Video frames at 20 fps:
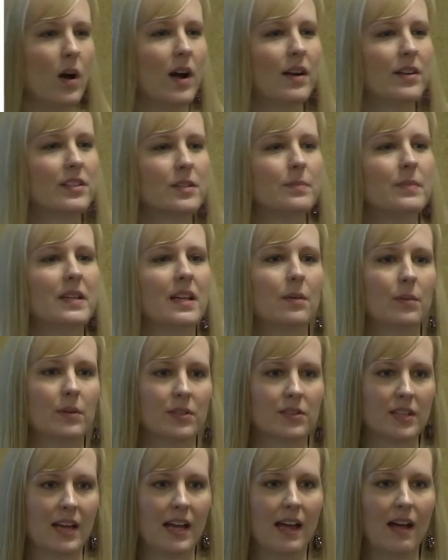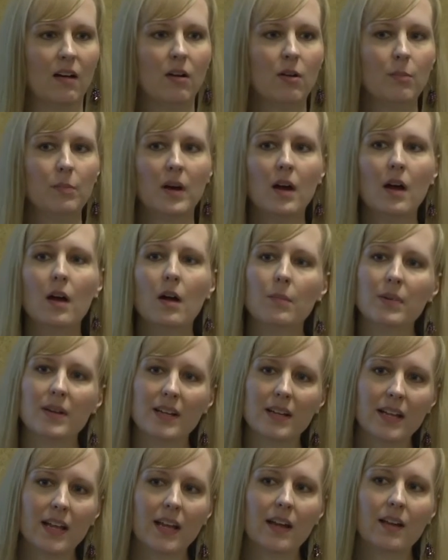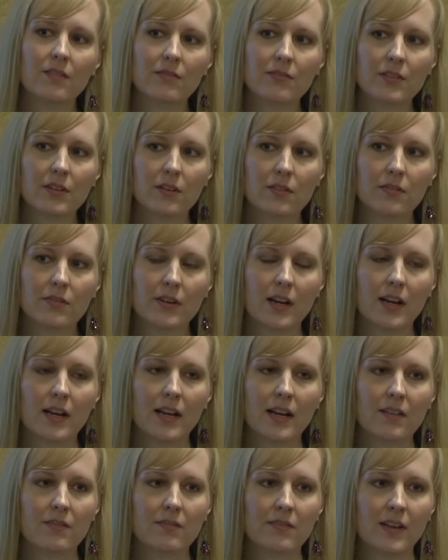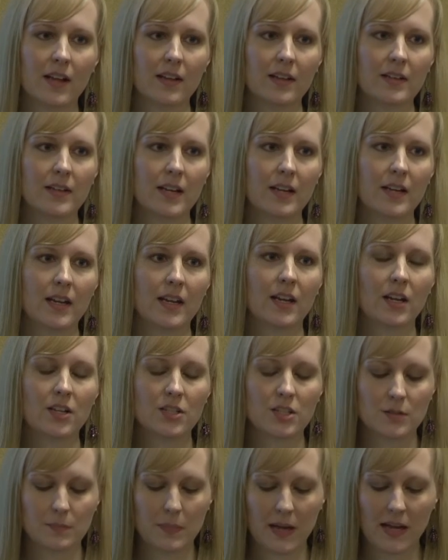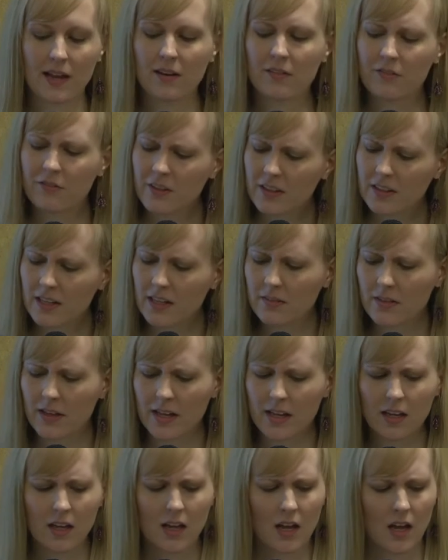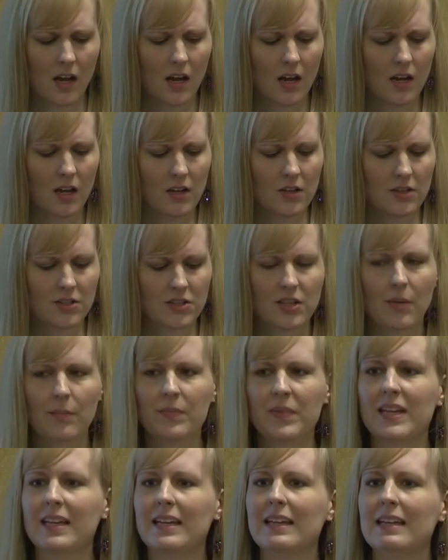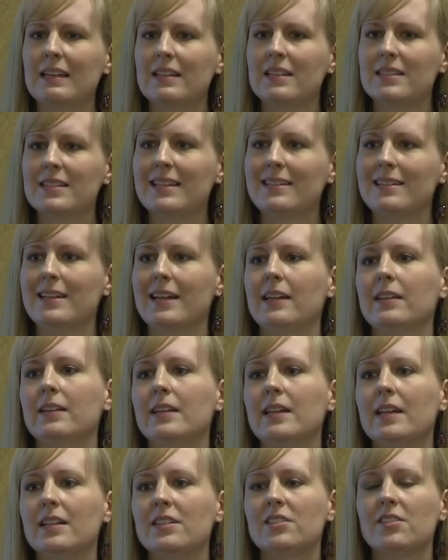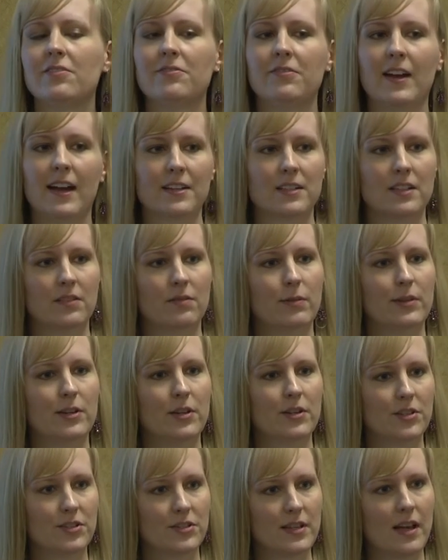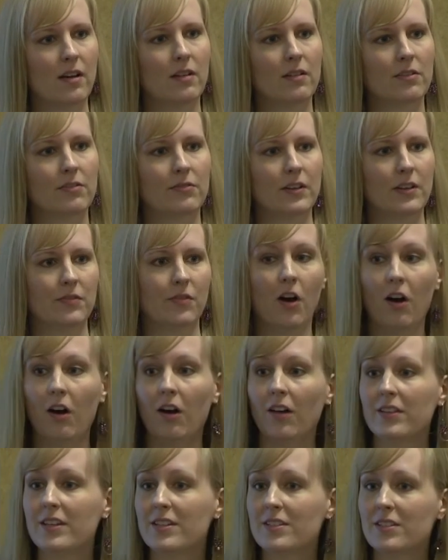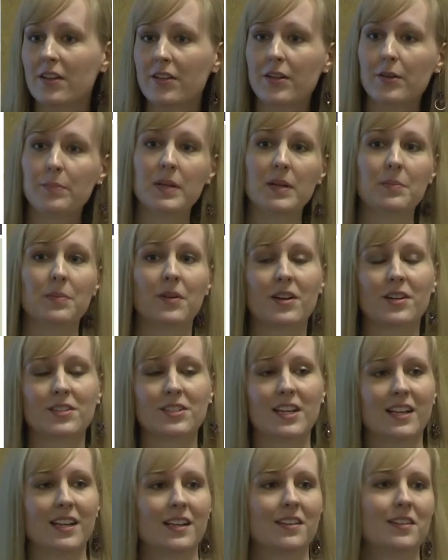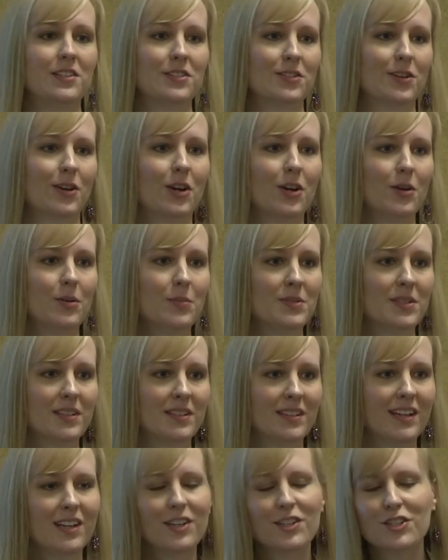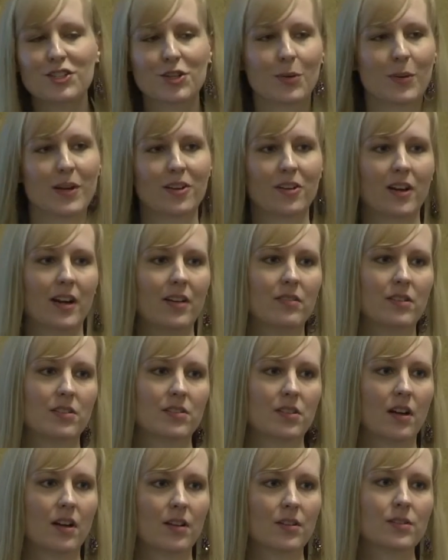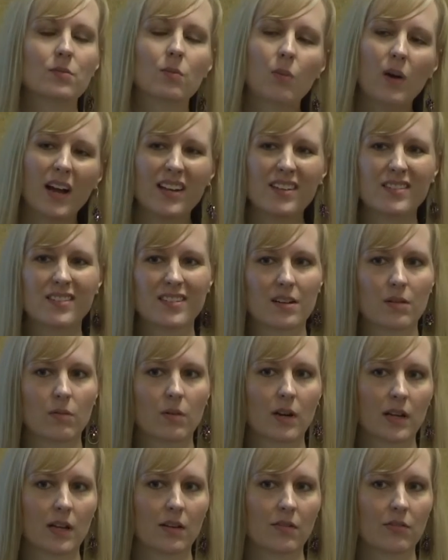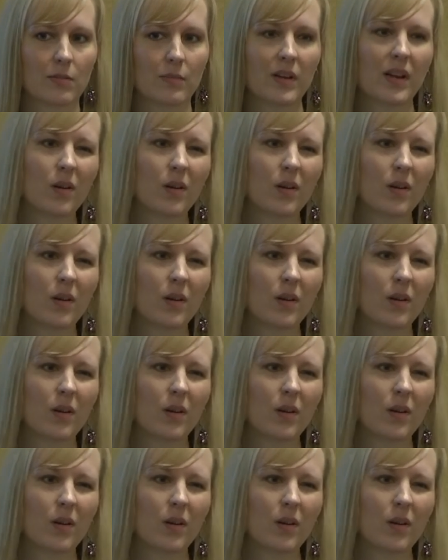want to be able to help, but it can feel very invalidating and feeling like something is innately defective with yourself. If all these other people are taking these herbs and they're showing great results, why isn't it working for